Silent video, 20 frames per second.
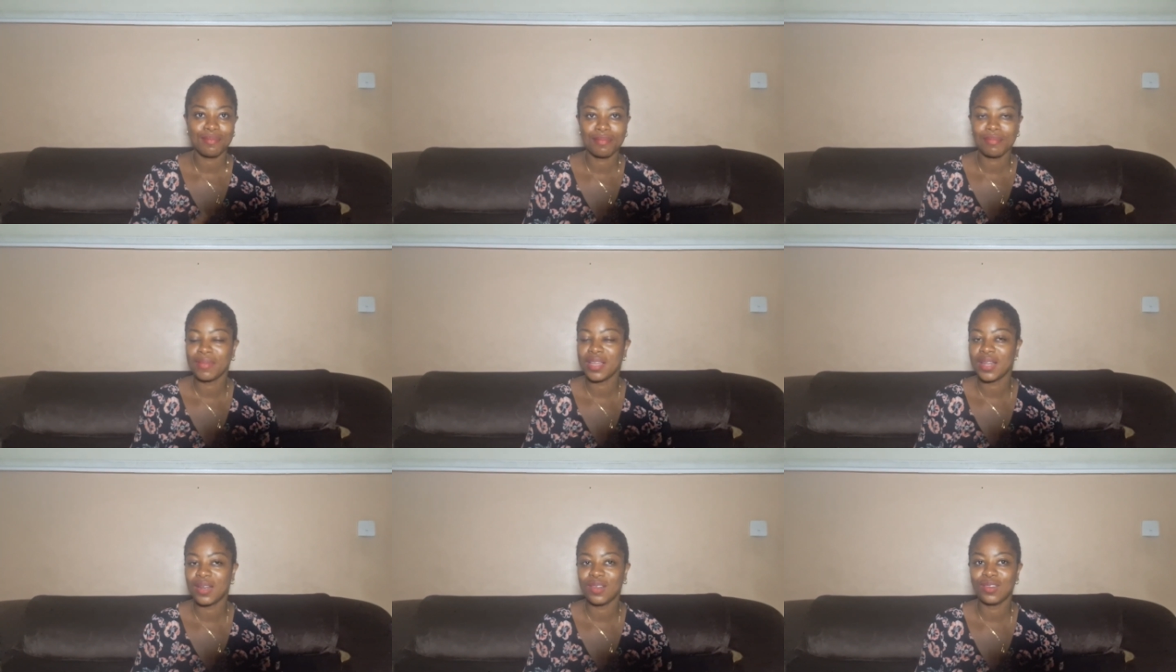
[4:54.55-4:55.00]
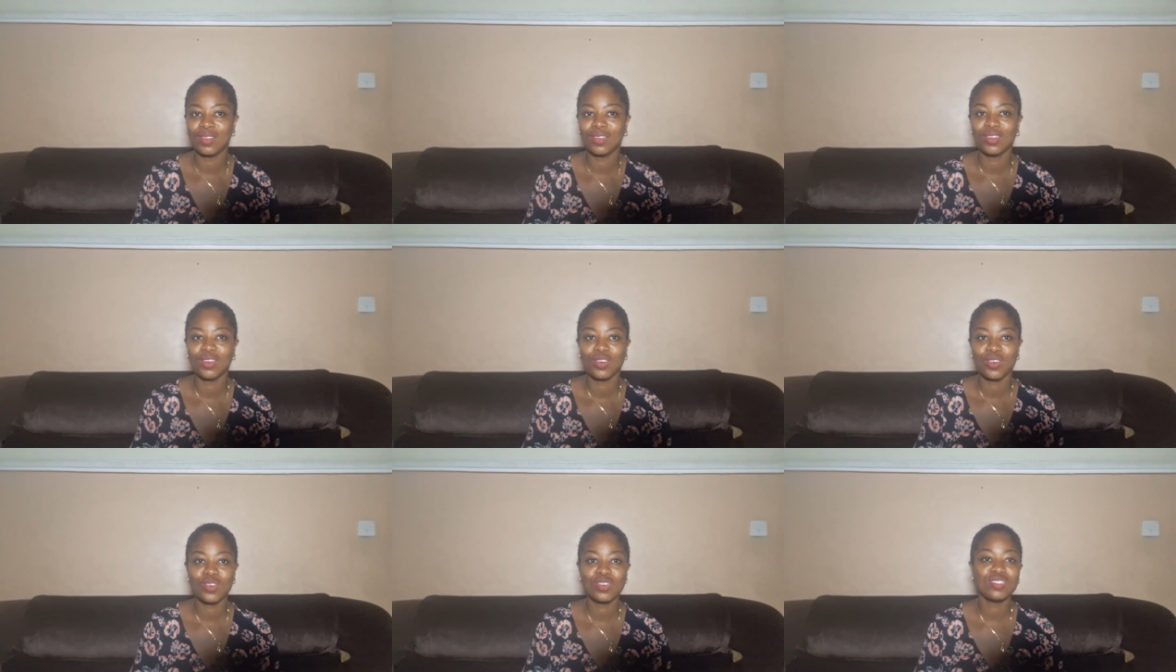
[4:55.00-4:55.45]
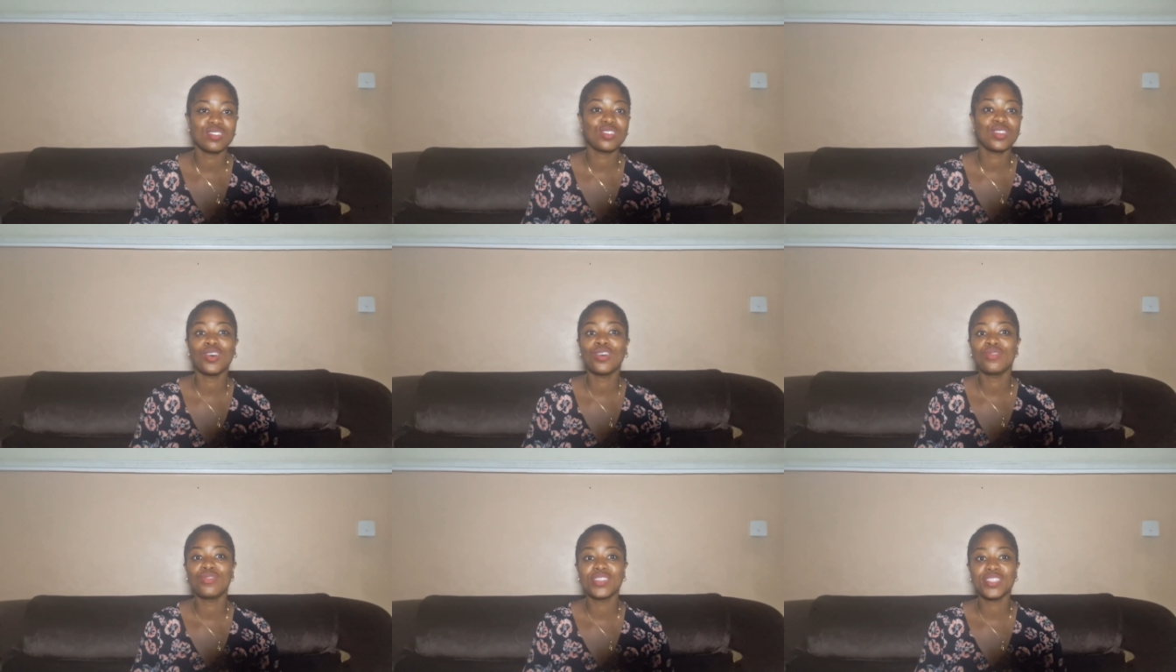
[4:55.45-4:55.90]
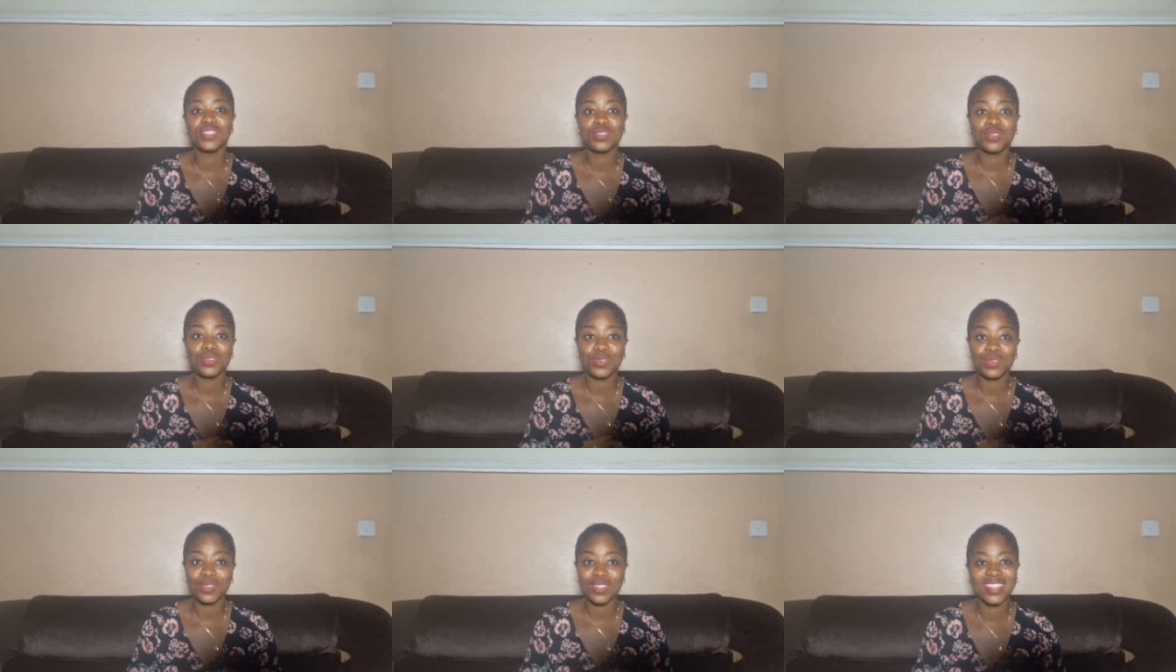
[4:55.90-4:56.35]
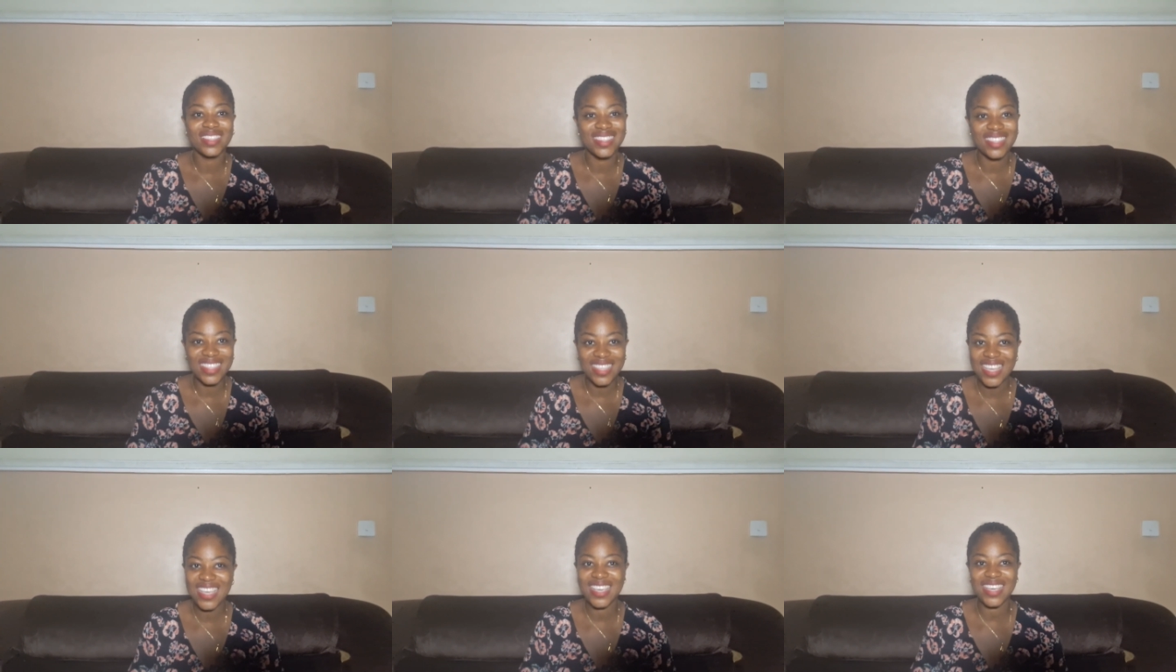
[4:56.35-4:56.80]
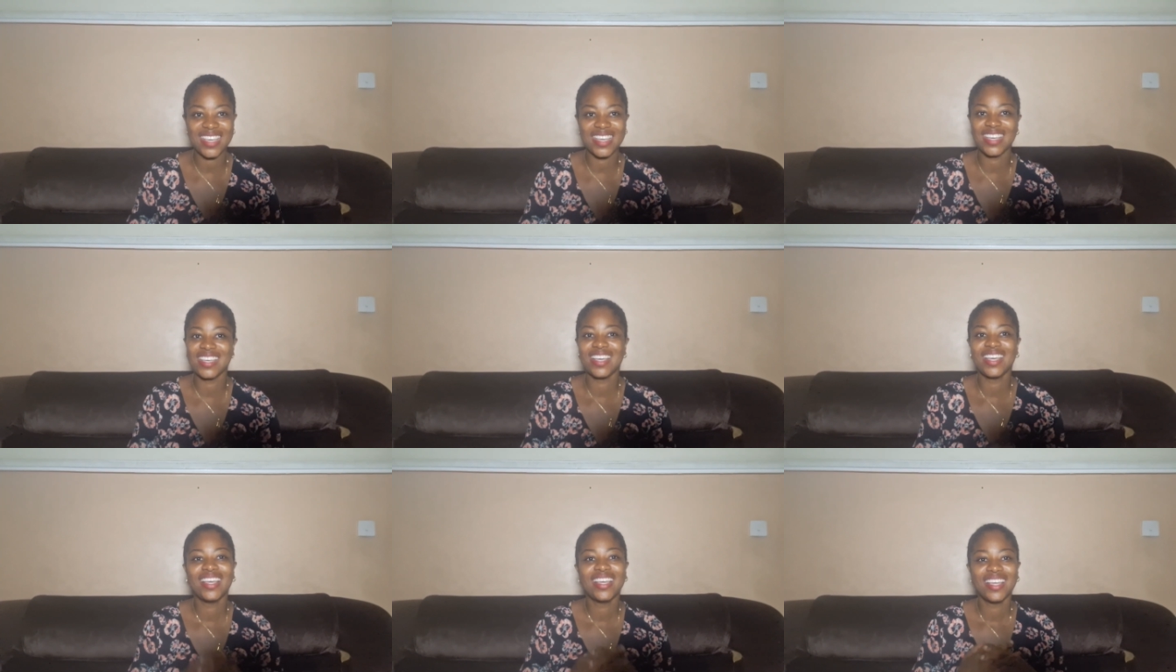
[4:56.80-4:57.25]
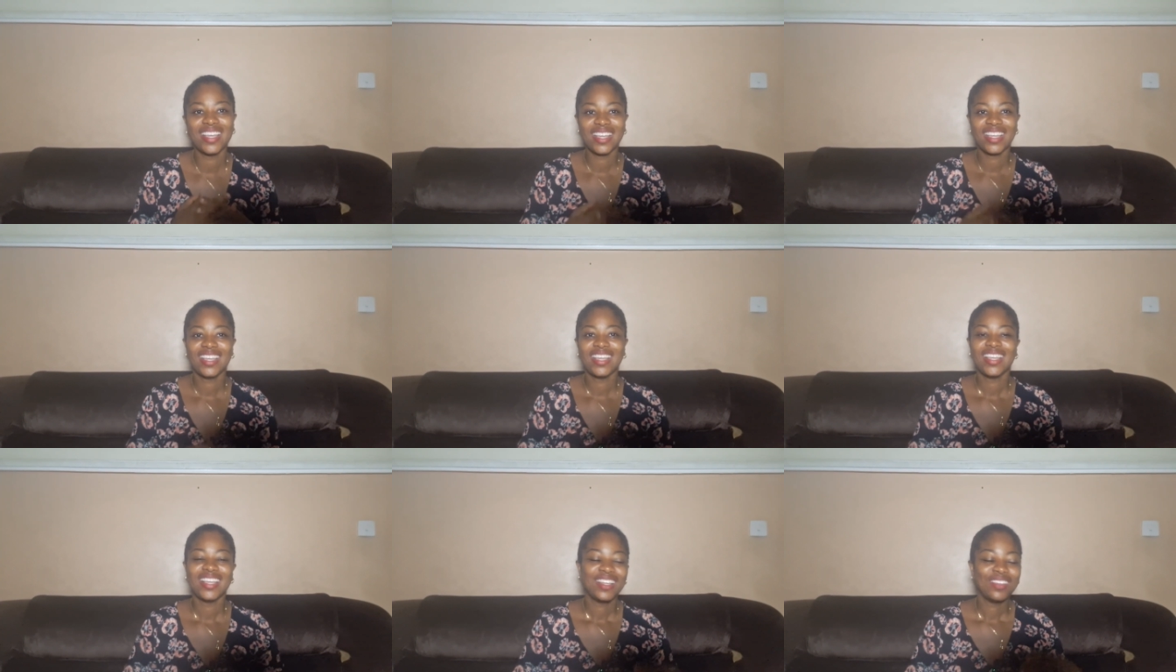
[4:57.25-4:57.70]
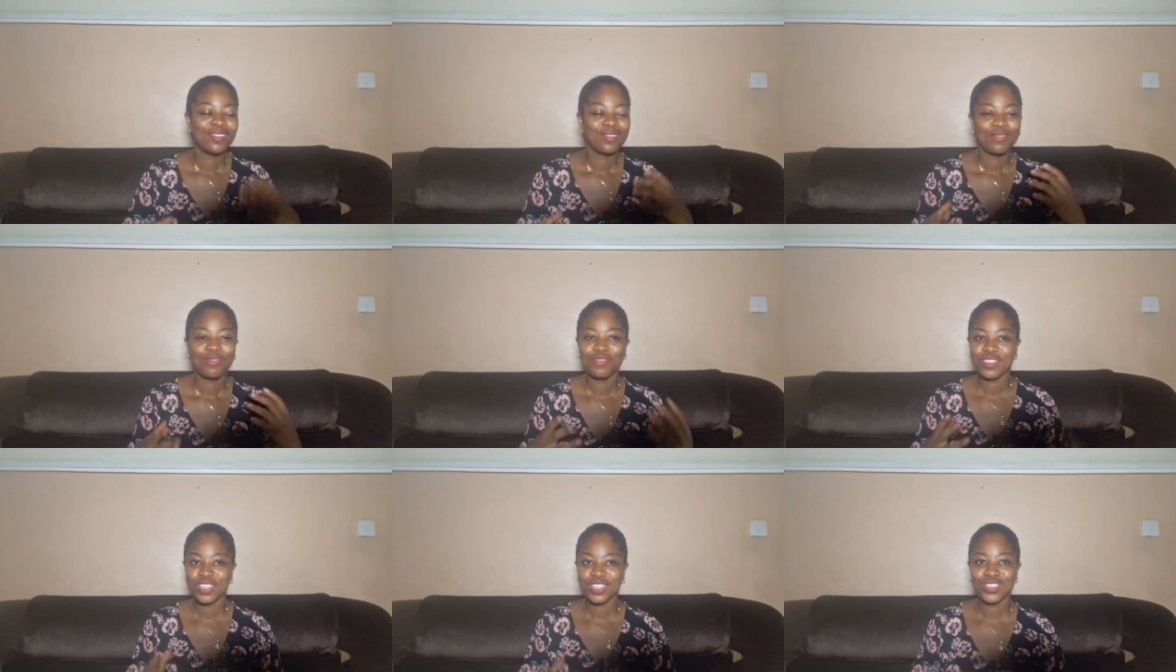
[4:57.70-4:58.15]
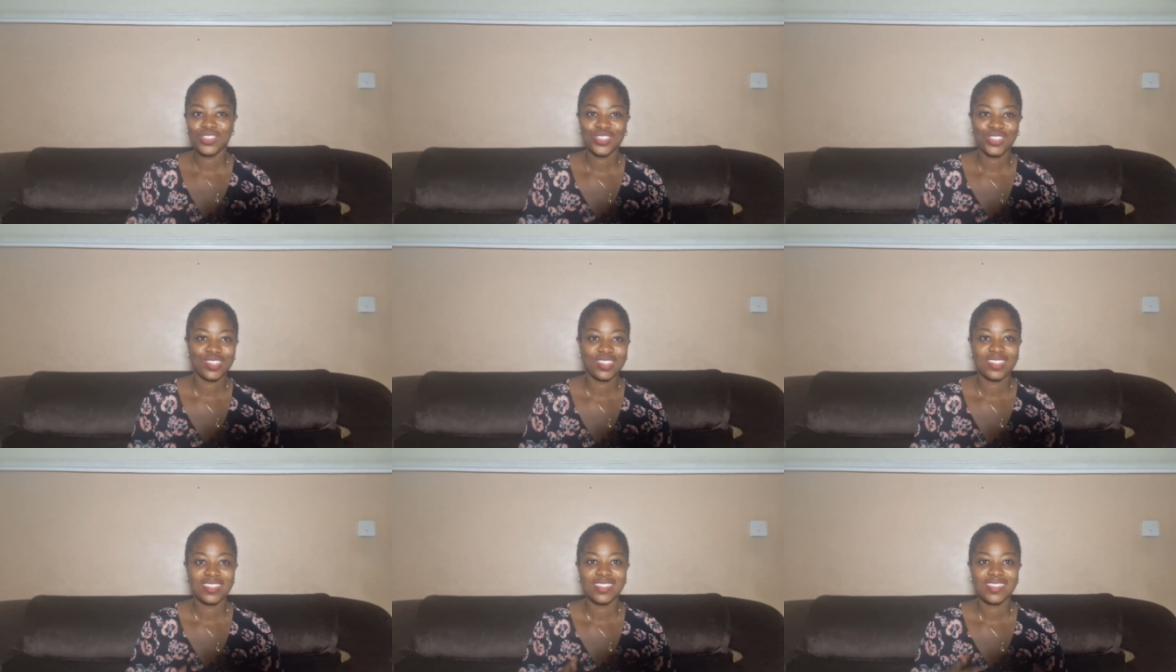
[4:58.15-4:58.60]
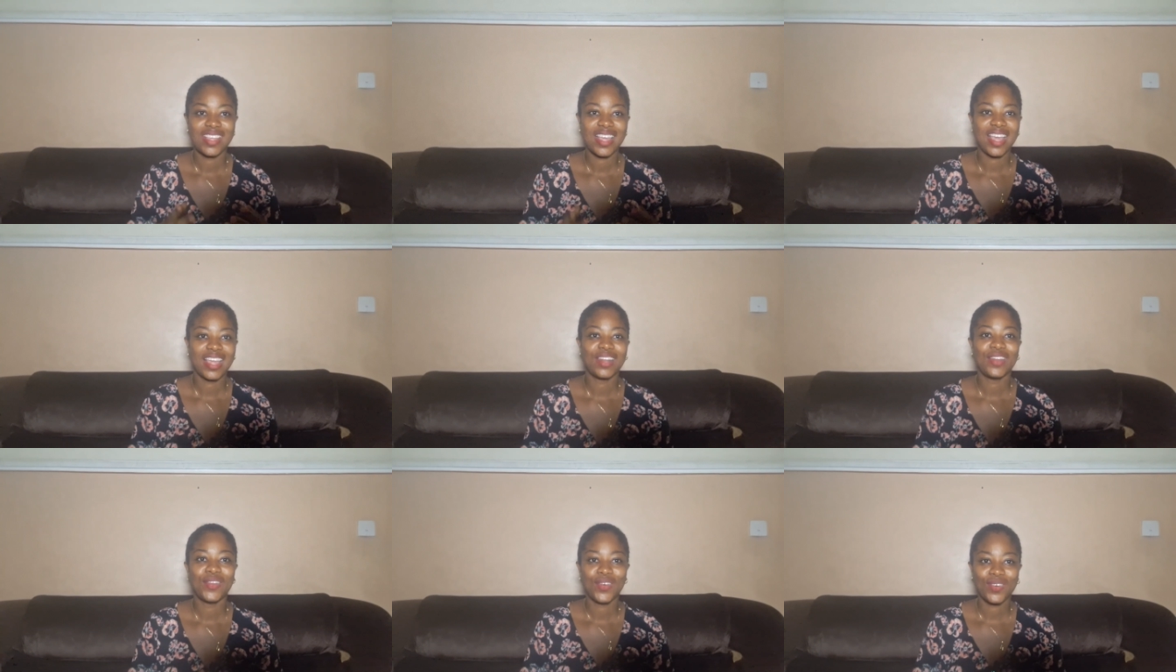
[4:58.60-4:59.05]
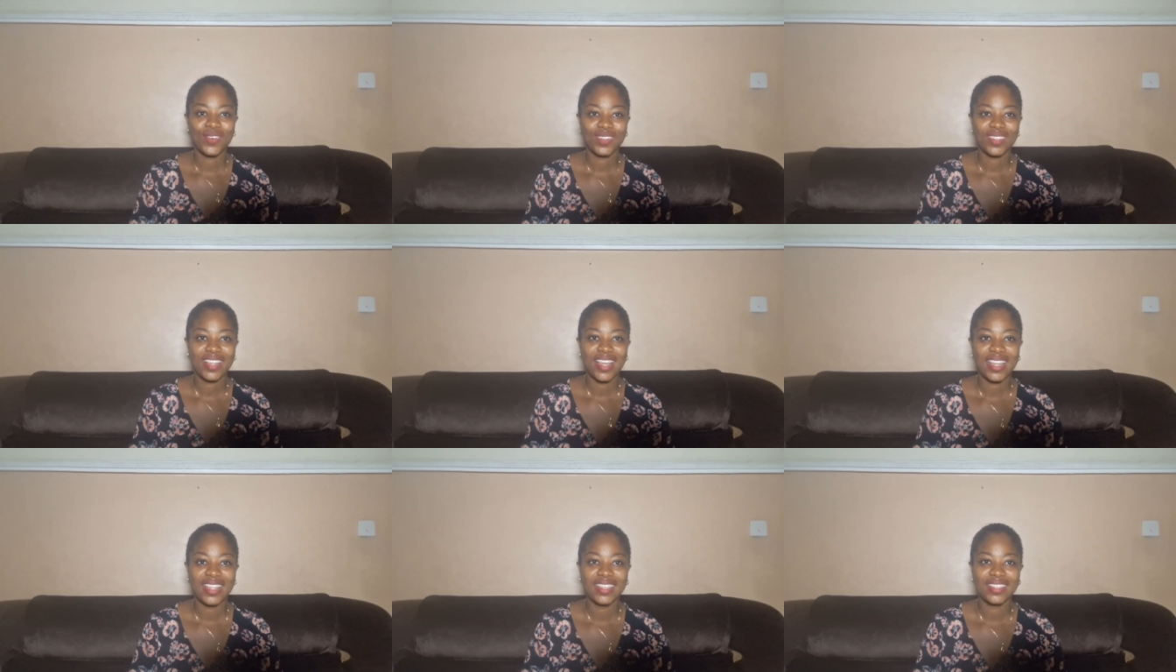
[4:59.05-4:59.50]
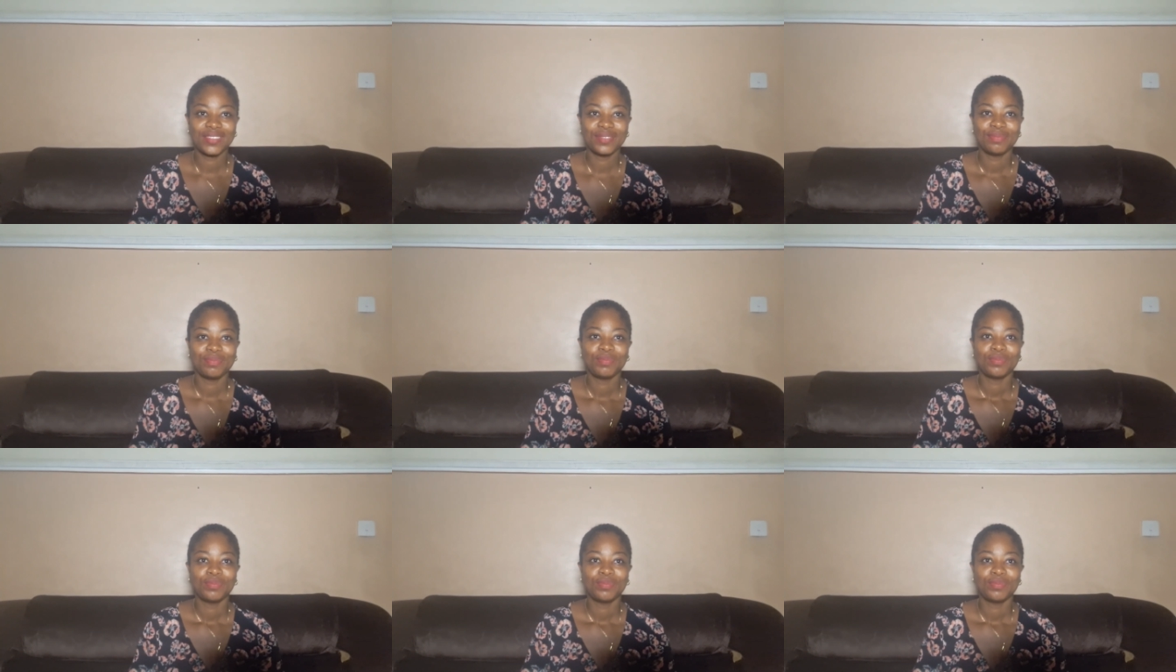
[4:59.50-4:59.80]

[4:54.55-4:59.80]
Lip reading: melon because of its unique features and all that.